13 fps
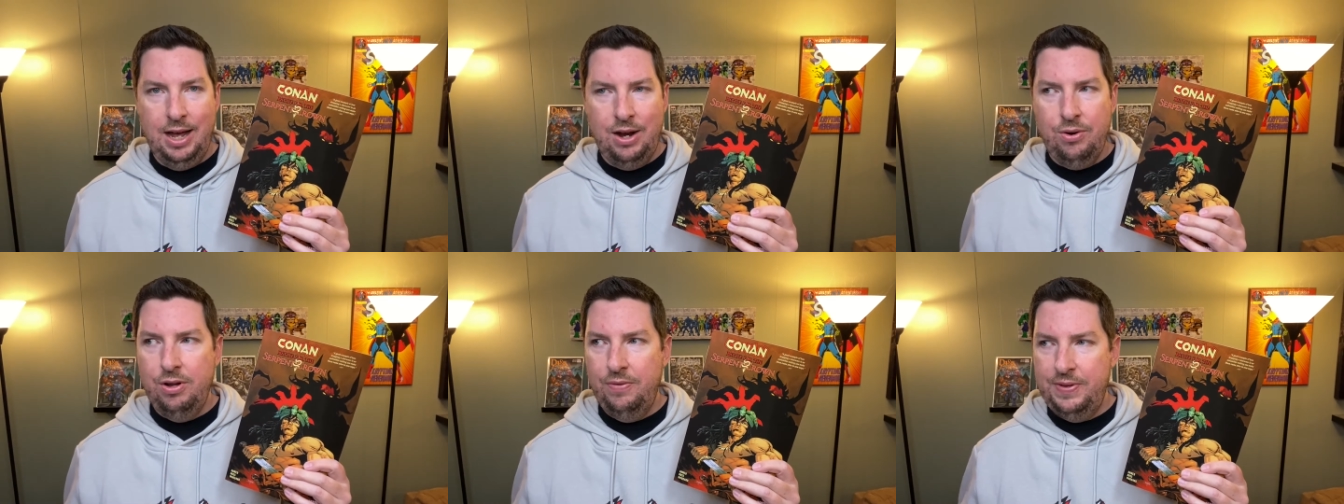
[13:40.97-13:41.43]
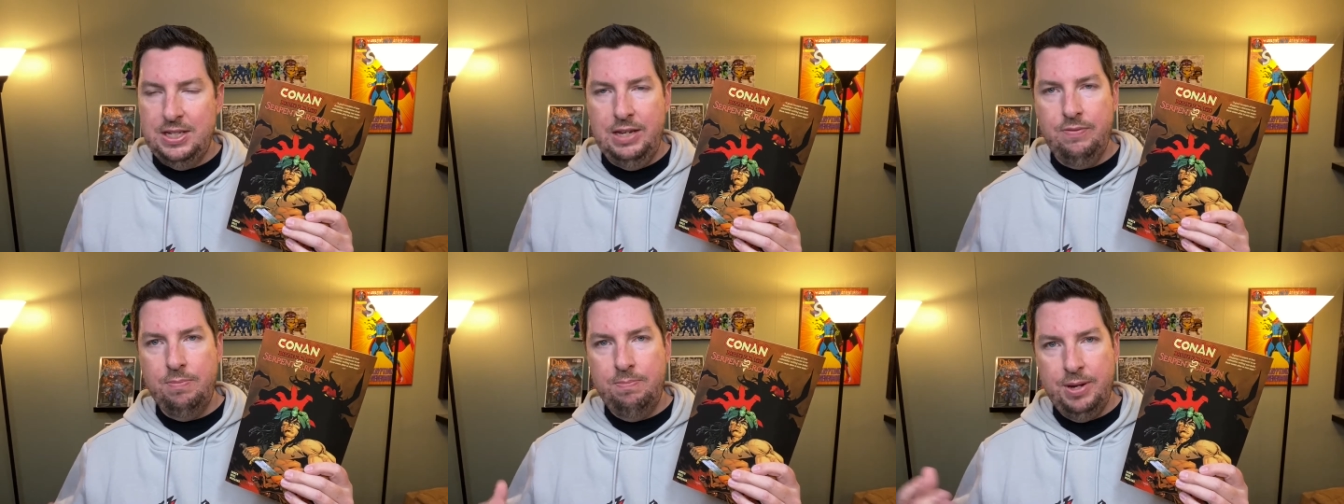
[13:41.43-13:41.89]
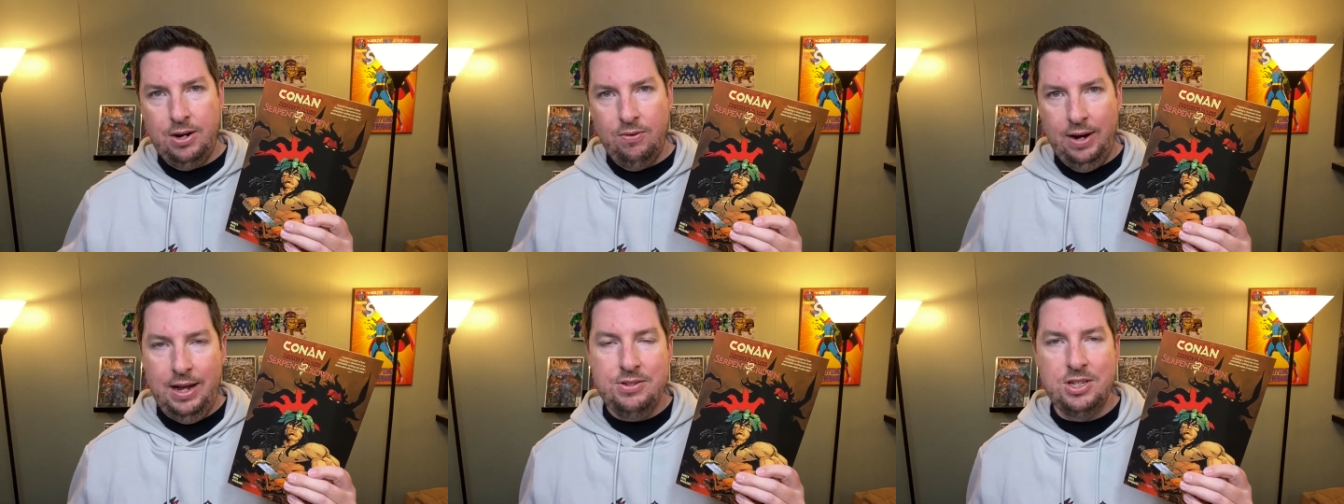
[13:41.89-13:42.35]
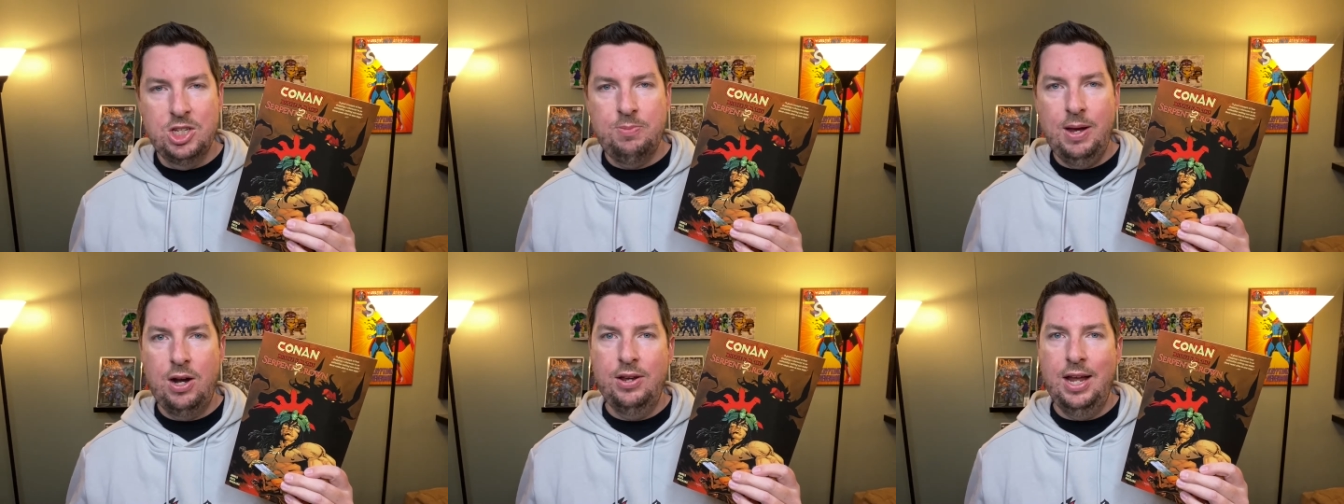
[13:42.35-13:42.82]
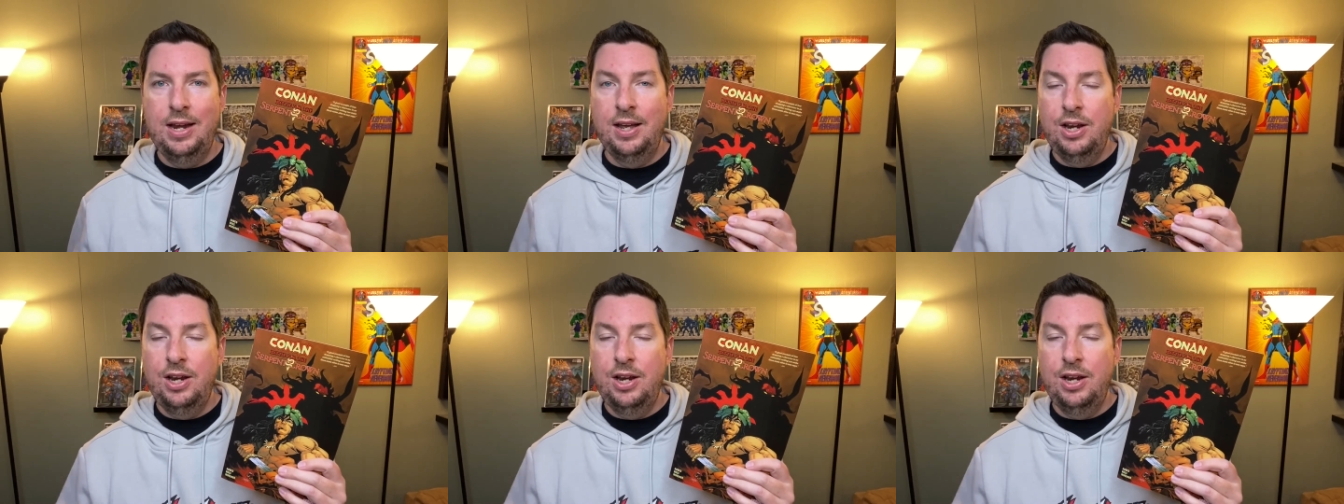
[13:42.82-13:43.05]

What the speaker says: I don't know if he's even been around since Spider-Geddon.